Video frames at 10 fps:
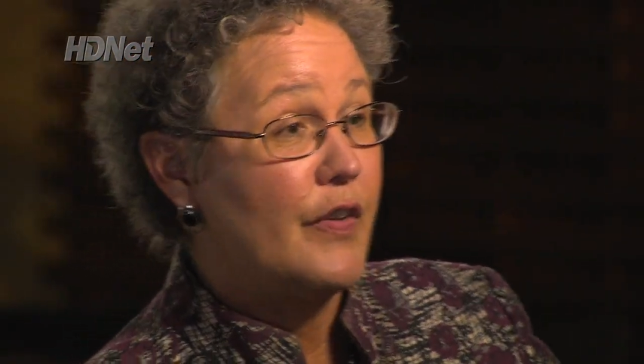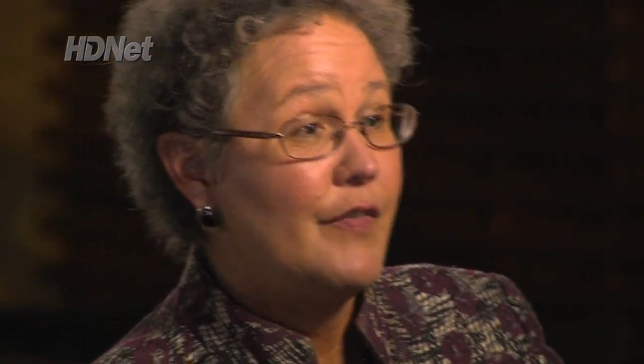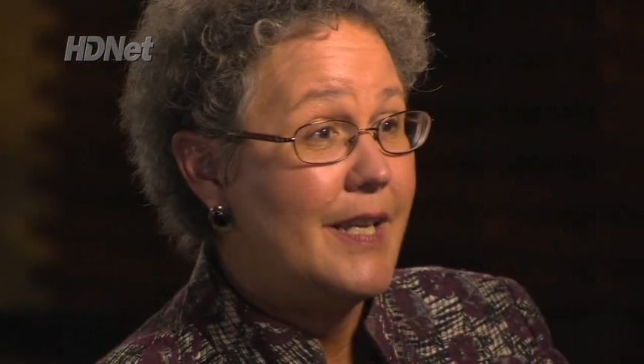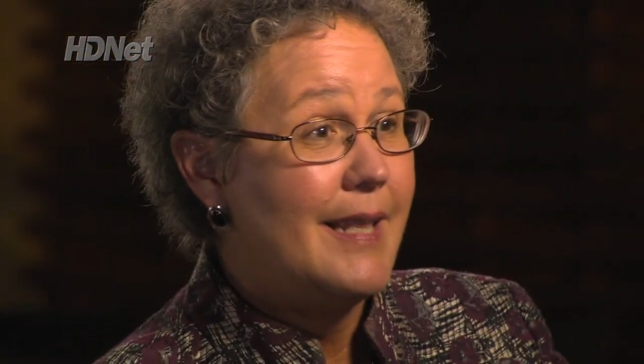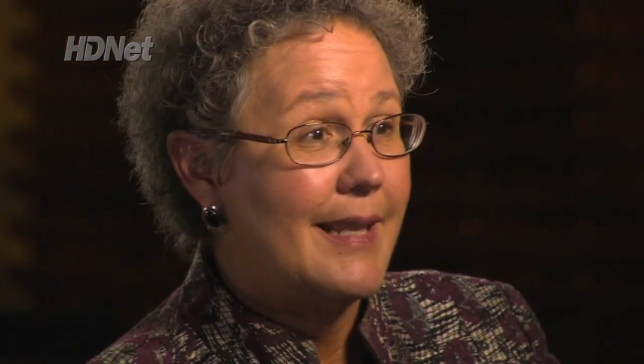
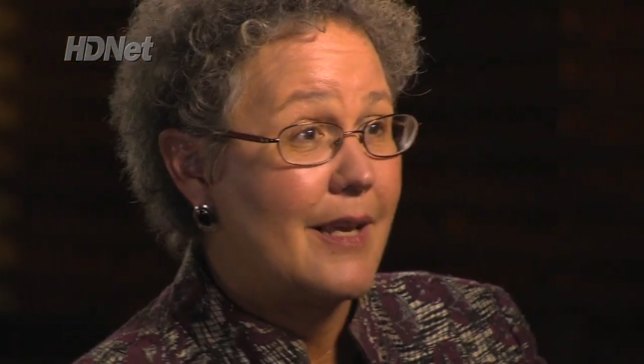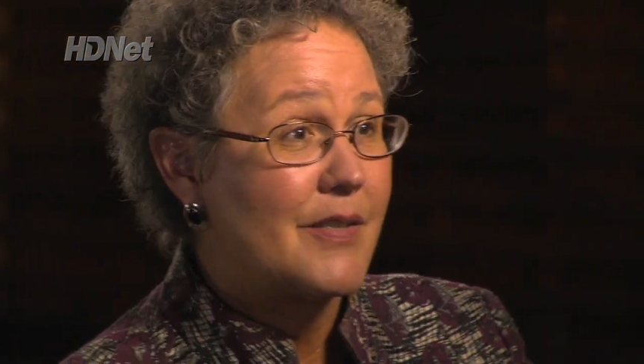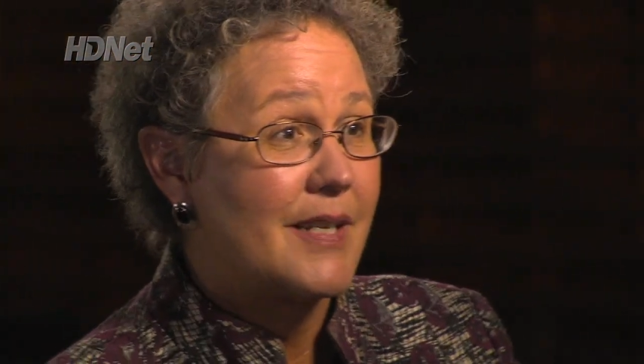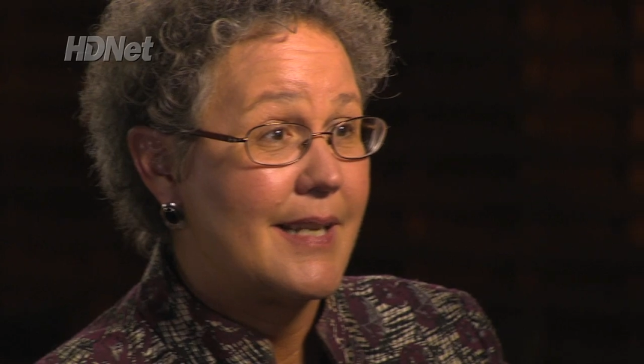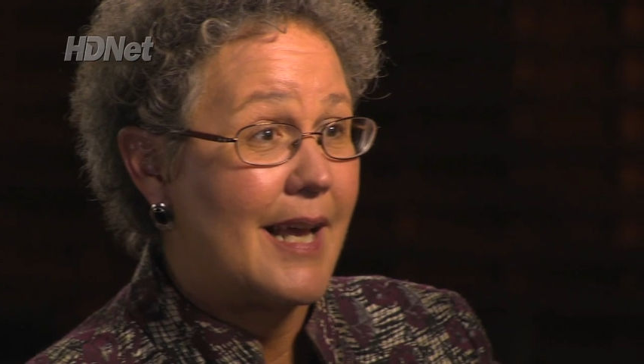
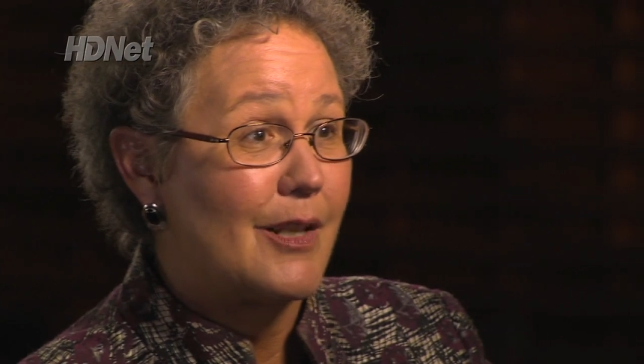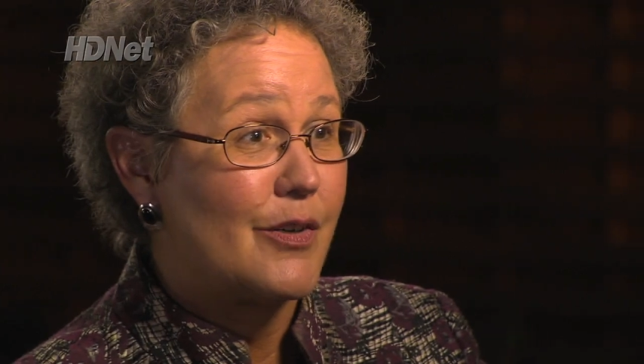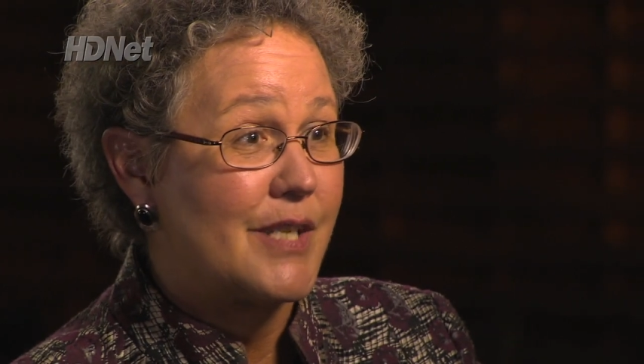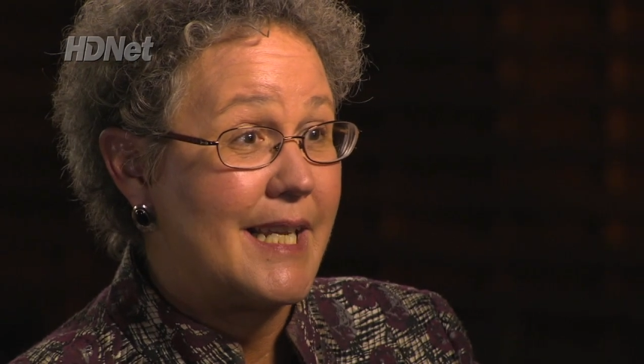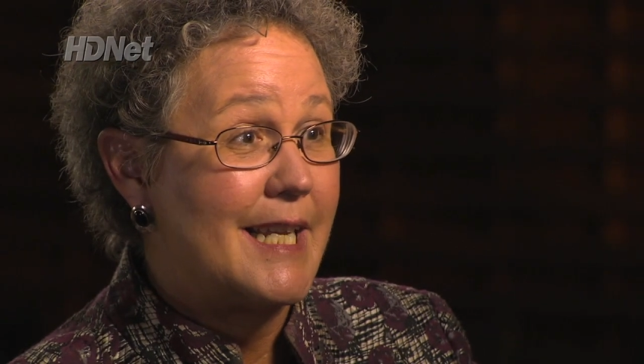
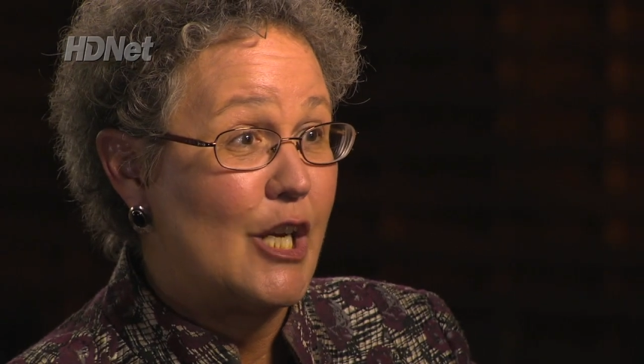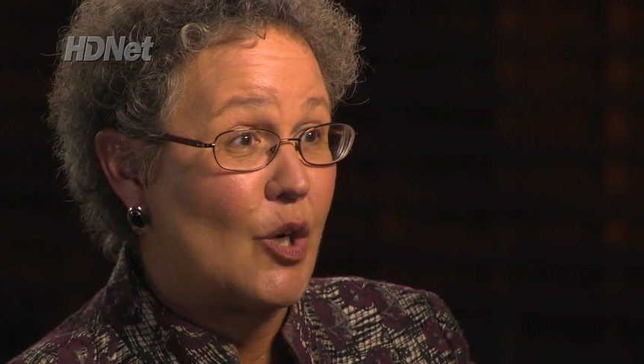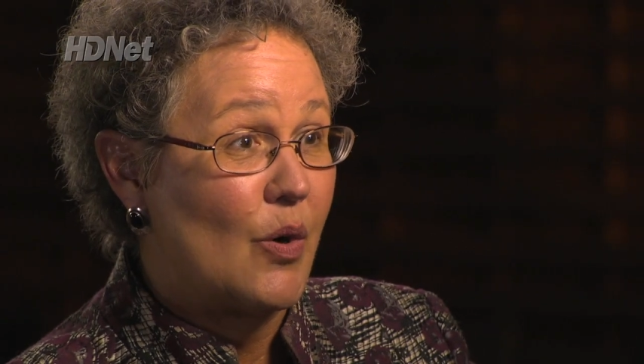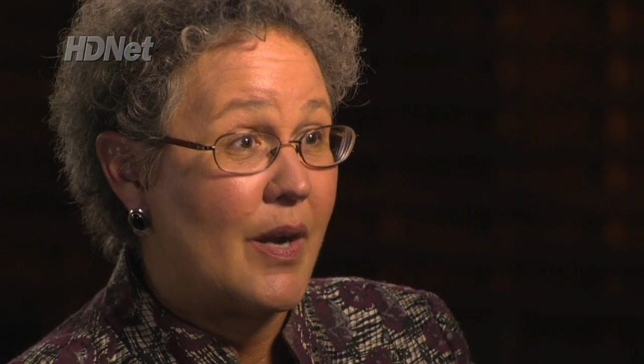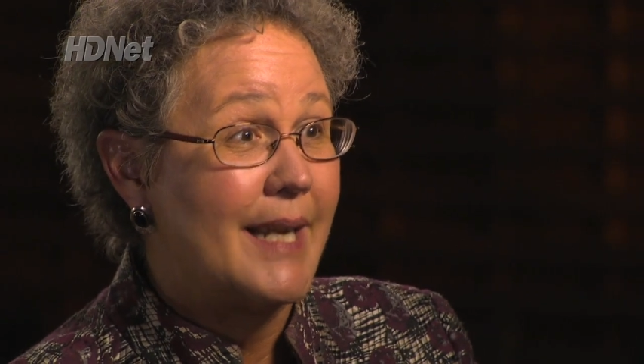$50,000 a
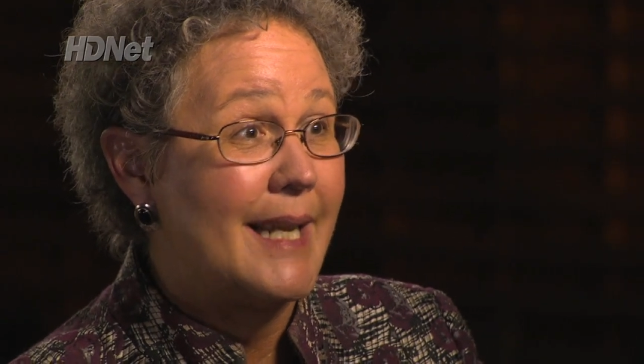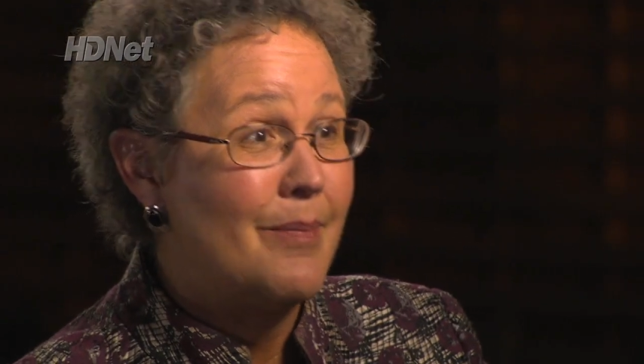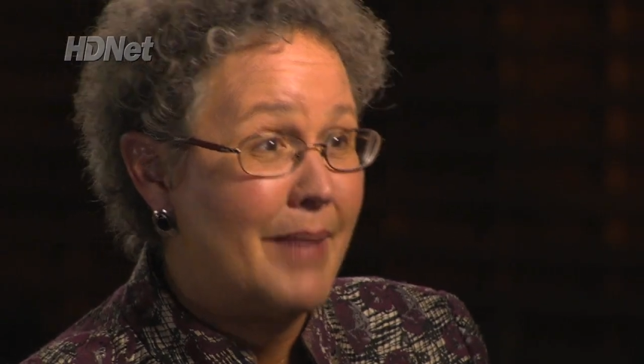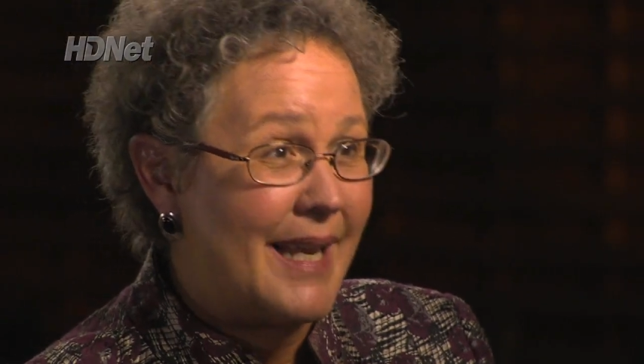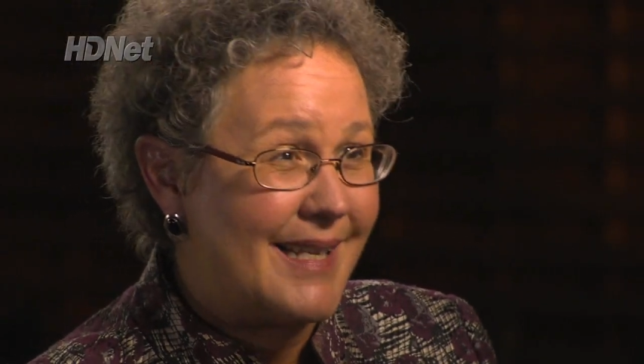year on
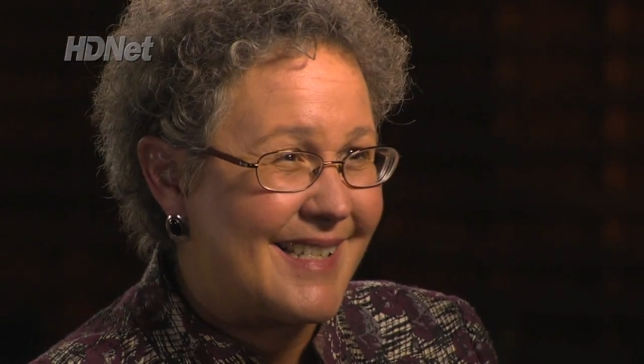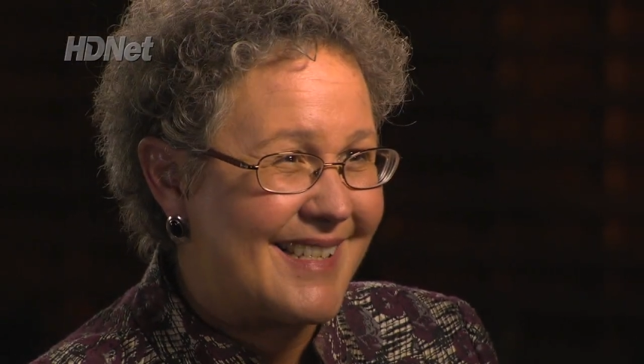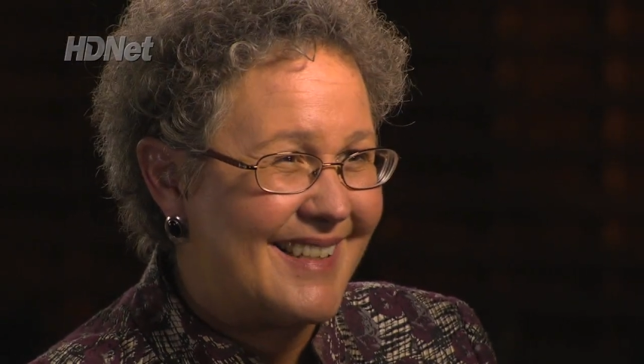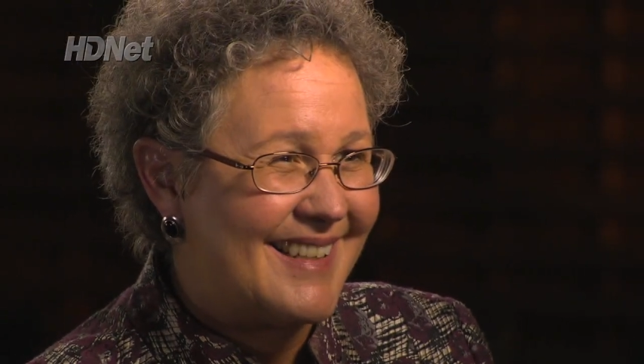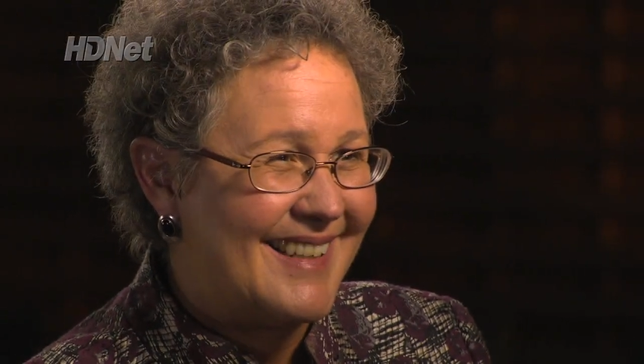inmates